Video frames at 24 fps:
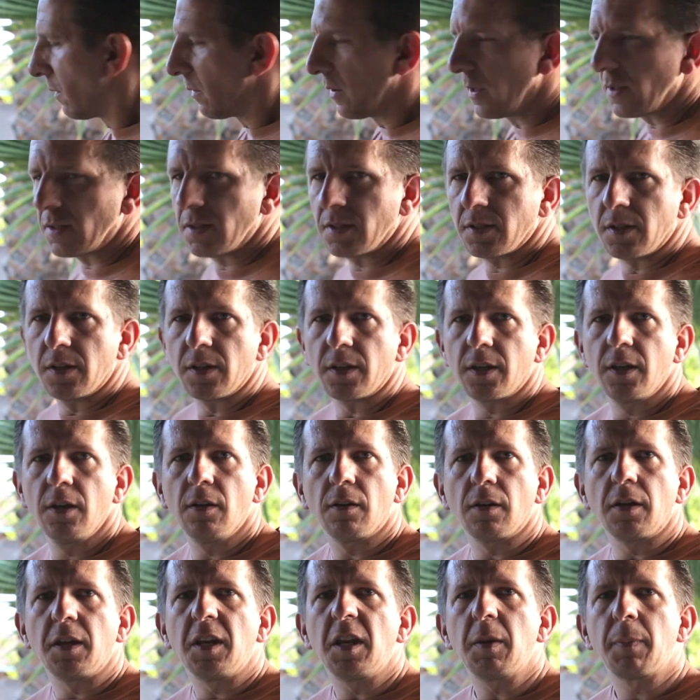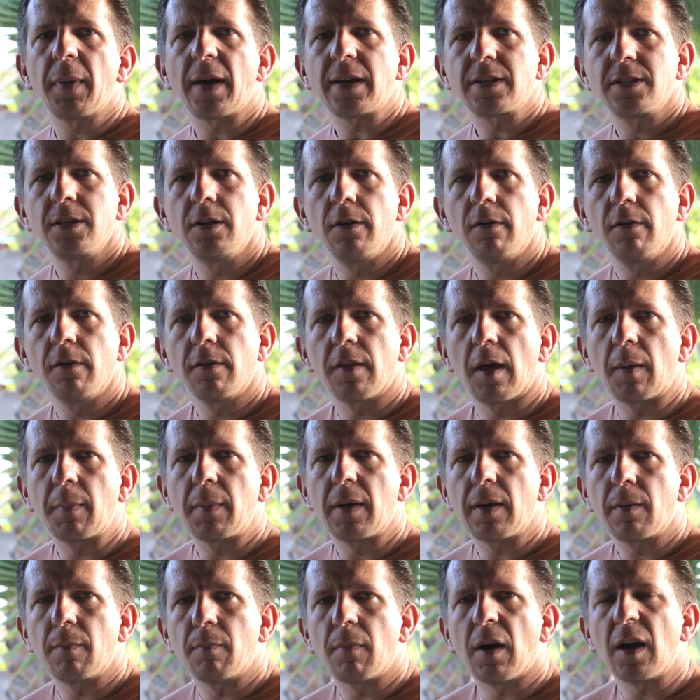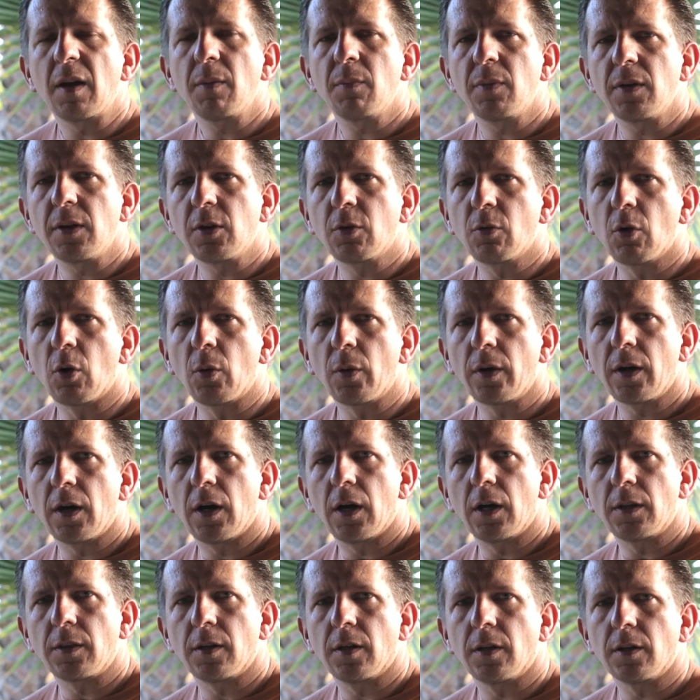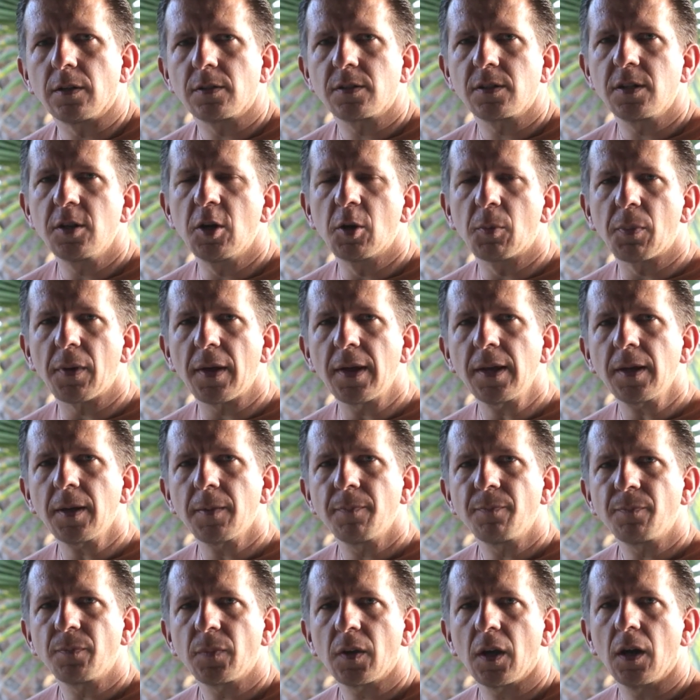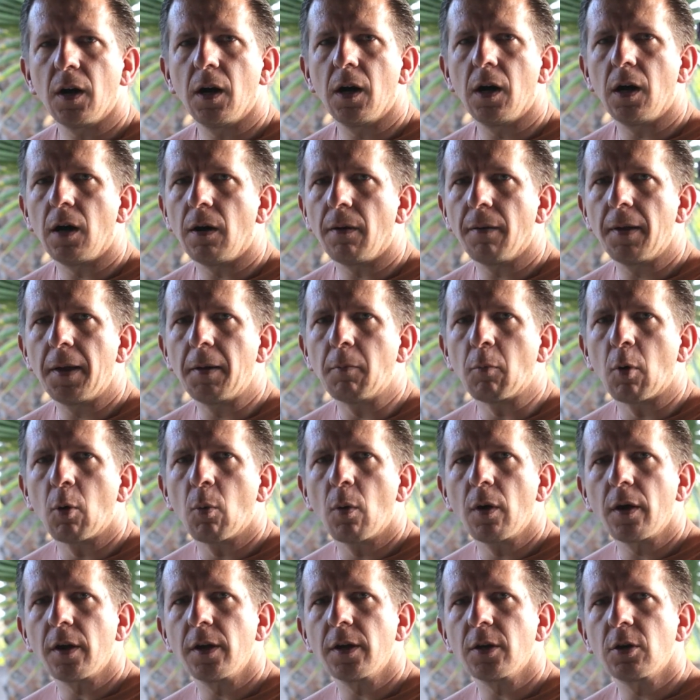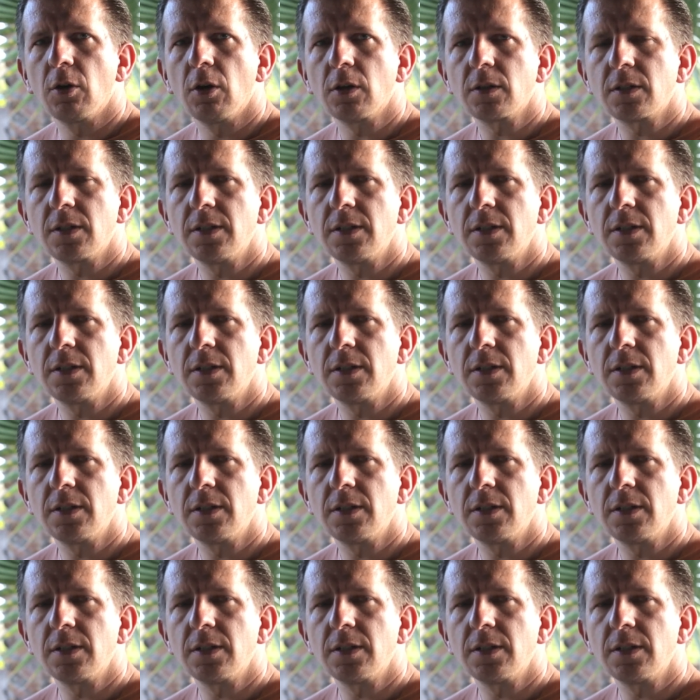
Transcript: This is going to kill any bacteria that might be growing on the cedar plank. Uh, and what we're going to cook